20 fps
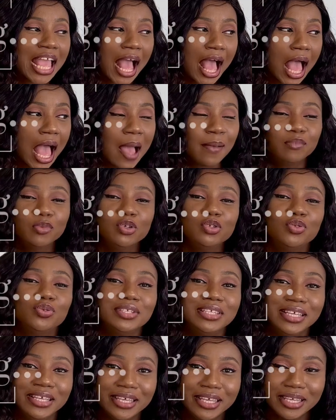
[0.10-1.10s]
I'm not
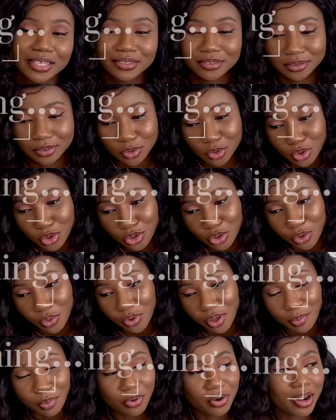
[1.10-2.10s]
doing again. Go your
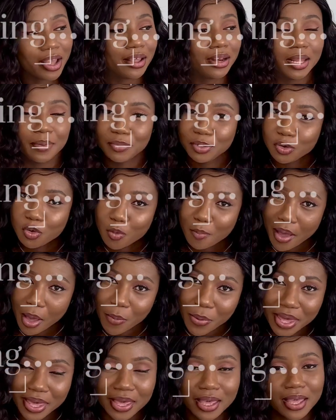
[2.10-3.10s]
way, brother. Let me go my
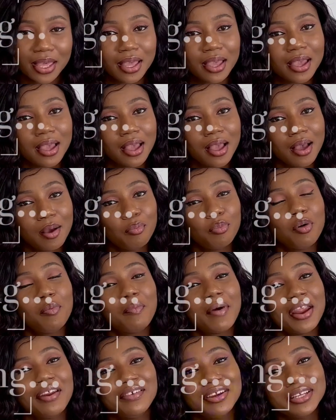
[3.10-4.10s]
way. But
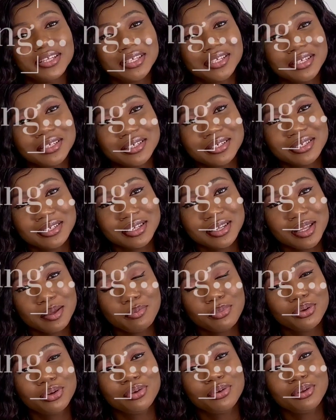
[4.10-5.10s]
marriage,
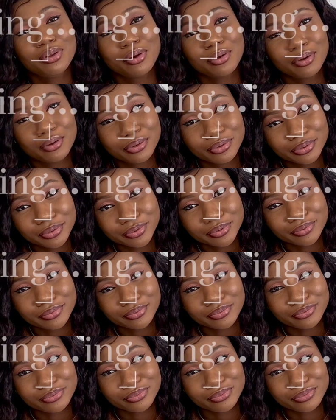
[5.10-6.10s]
bolon law.
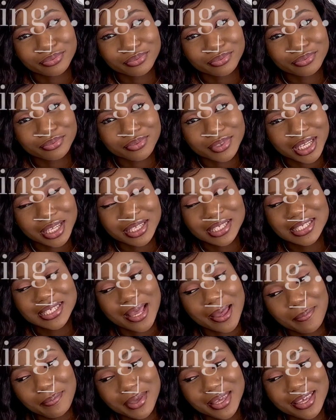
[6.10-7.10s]

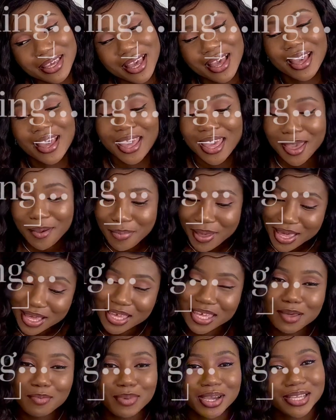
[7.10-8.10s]
Tell me, ebe
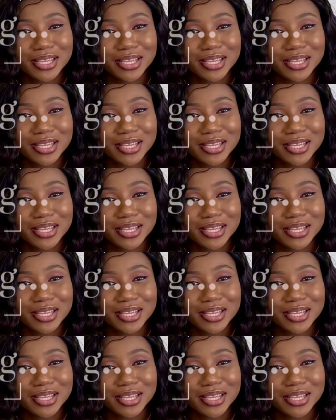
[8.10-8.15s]
ki.